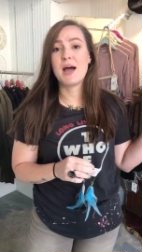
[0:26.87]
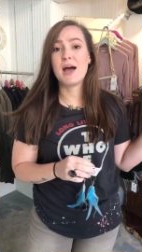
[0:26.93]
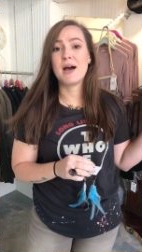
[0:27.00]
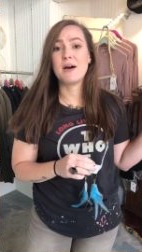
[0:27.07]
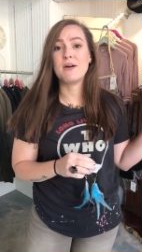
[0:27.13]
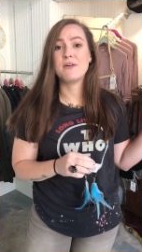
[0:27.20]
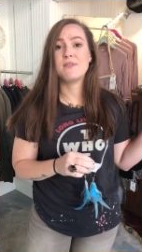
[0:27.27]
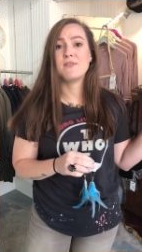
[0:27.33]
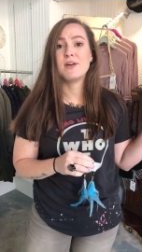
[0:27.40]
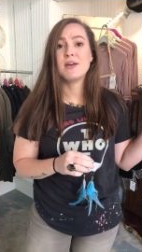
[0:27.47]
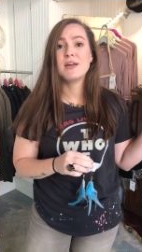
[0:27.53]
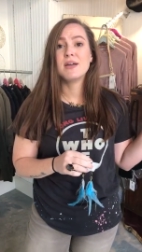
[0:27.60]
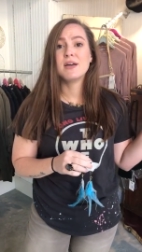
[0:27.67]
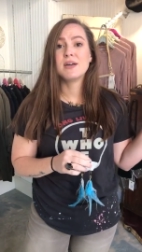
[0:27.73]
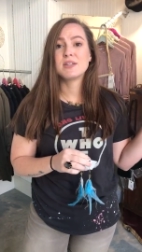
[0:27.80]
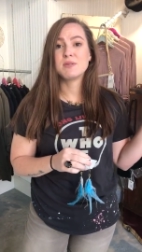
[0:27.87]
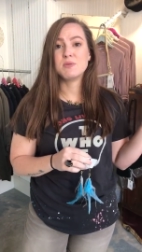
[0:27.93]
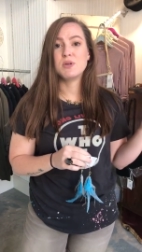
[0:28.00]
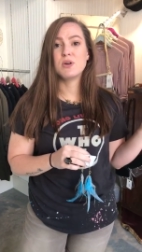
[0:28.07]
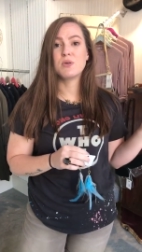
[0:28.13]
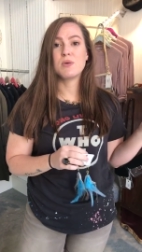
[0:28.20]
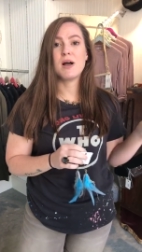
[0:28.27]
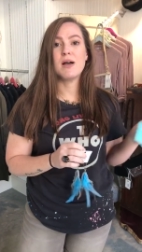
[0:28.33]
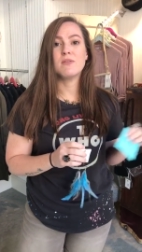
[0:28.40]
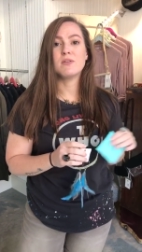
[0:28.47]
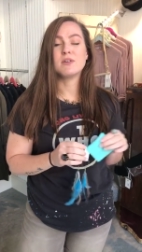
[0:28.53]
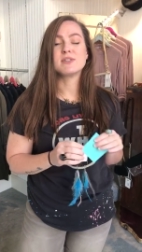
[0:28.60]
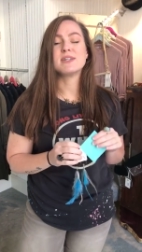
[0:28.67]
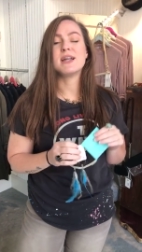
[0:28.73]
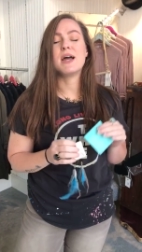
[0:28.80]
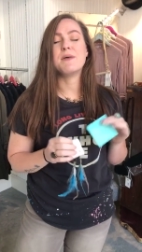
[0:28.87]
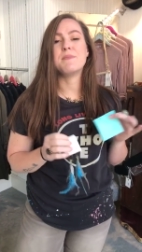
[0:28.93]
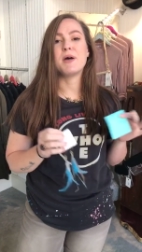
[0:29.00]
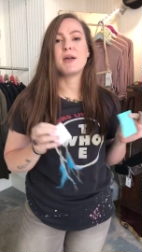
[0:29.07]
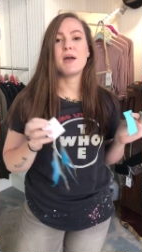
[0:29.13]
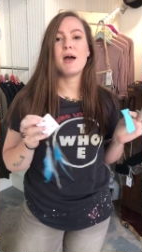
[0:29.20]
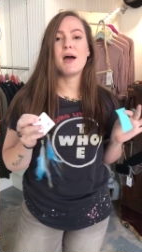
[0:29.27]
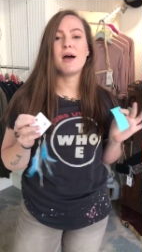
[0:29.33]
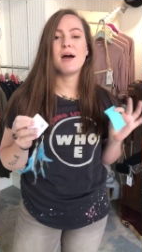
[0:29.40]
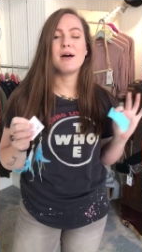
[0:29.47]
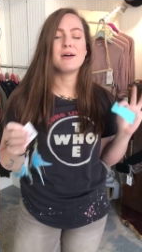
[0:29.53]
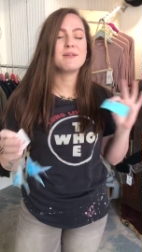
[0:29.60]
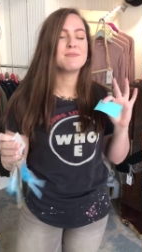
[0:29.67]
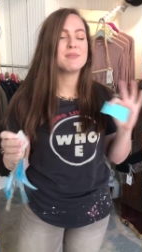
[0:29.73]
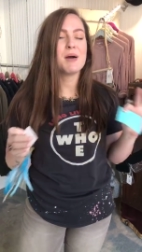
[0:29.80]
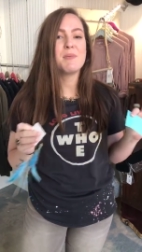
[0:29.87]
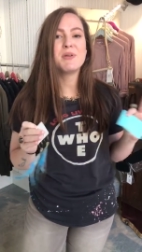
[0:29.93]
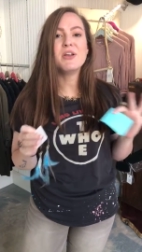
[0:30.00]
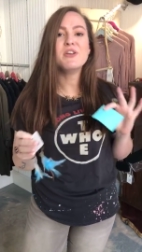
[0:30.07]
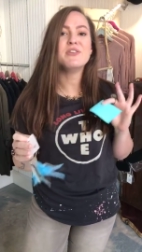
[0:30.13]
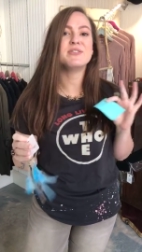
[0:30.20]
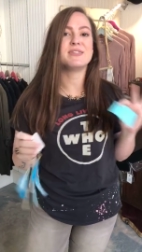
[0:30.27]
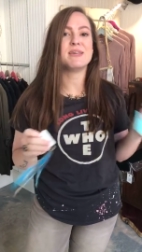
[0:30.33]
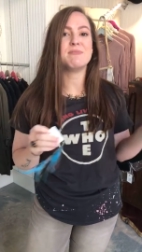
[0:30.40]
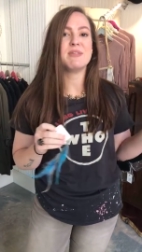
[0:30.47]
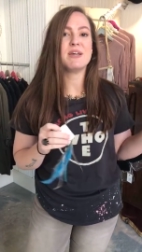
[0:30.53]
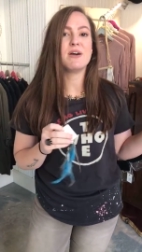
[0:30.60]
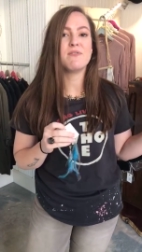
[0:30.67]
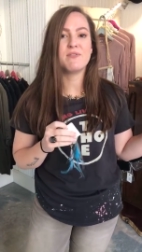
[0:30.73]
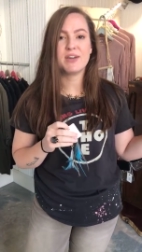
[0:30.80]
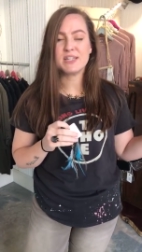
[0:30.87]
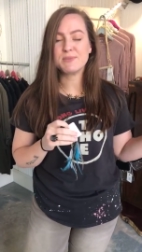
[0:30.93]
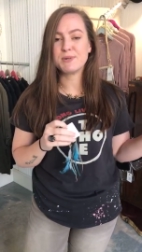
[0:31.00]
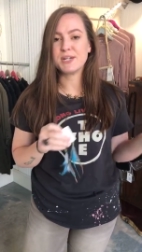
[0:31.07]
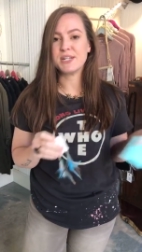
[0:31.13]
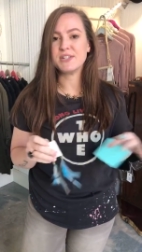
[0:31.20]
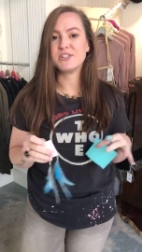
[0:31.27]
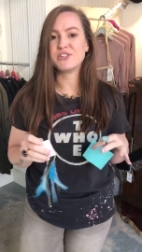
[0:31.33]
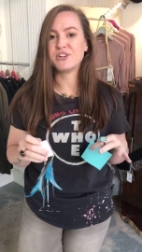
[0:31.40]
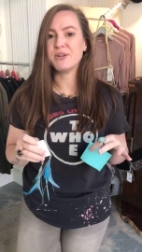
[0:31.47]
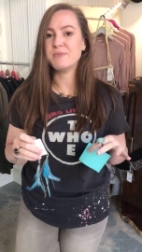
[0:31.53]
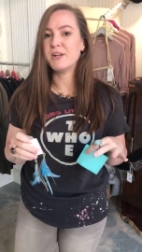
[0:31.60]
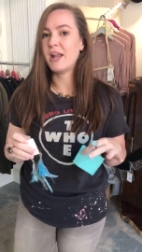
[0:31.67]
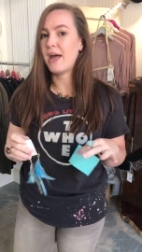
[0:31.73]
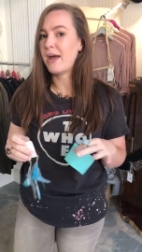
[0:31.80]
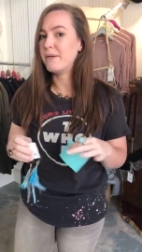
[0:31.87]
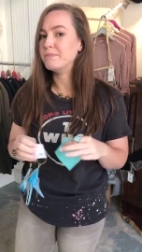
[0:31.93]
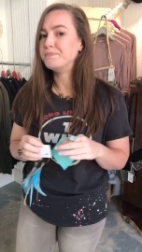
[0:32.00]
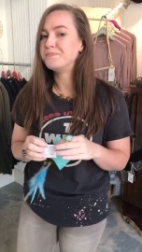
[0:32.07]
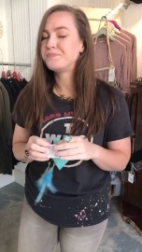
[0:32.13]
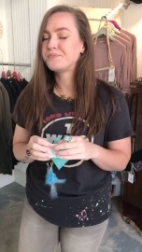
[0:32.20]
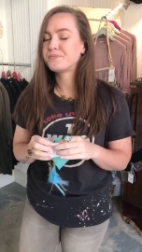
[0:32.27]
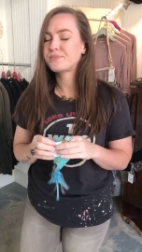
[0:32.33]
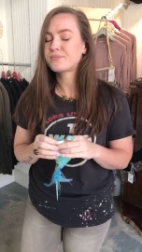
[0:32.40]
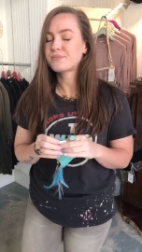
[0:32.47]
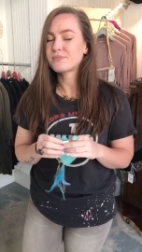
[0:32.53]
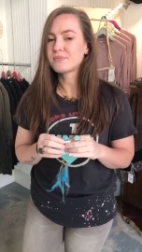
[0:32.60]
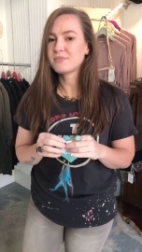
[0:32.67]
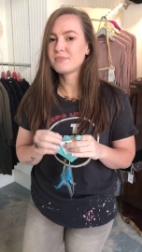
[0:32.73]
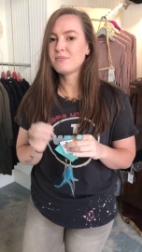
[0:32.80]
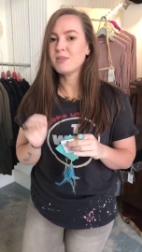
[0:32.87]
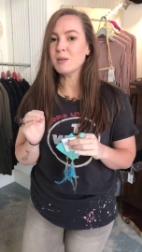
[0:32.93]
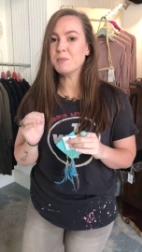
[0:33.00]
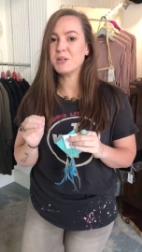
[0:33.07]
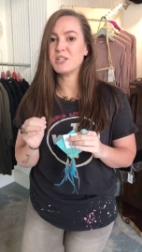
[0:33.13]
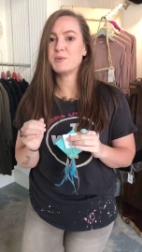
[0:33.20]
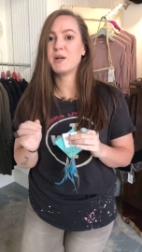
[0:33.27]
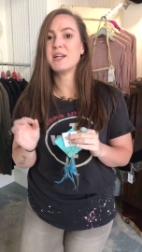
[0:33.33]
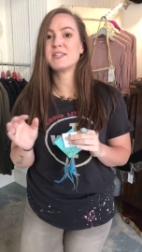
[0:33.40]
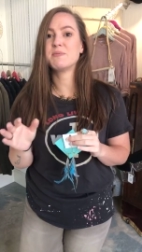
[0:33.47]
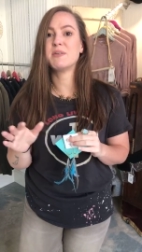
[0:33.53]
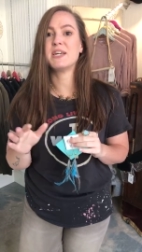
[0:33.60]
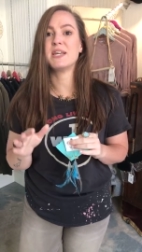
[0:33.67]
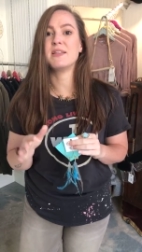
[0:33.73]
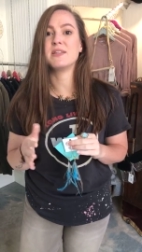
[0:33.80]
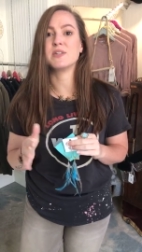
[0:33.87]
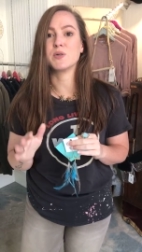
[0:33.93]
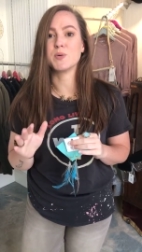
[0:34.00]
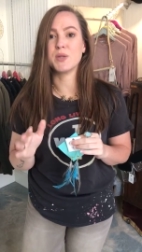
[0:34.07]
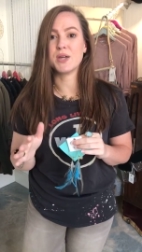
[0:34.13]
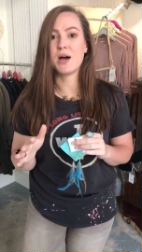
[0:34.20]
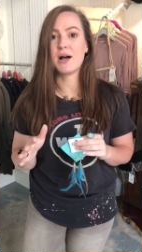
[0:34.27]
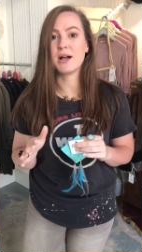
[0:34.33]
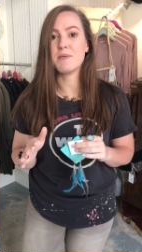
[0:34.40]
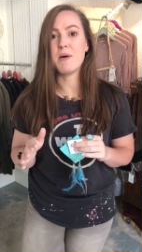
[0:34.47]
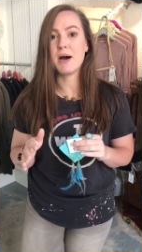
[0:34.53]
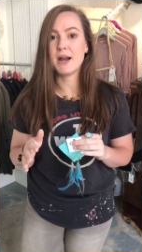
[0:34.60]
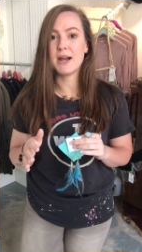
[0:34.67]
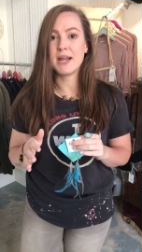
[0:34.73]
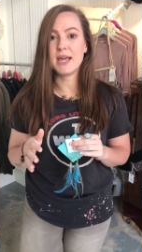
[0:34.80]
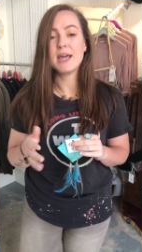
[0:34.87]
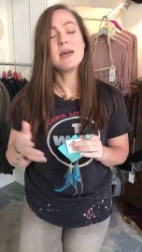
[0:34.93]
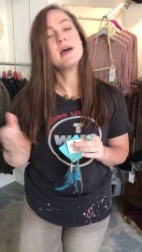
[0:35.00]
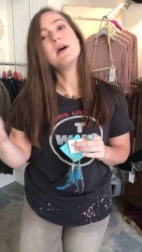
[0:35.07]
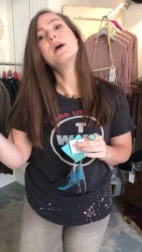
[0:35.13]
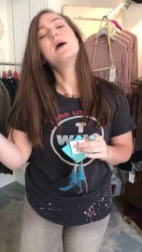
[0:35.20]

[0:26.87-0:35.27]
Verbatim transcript: have some new arrivals and I'm I'm gonna do the same thing on Facebook and Instagram today because we got something in that's a really hot commodity.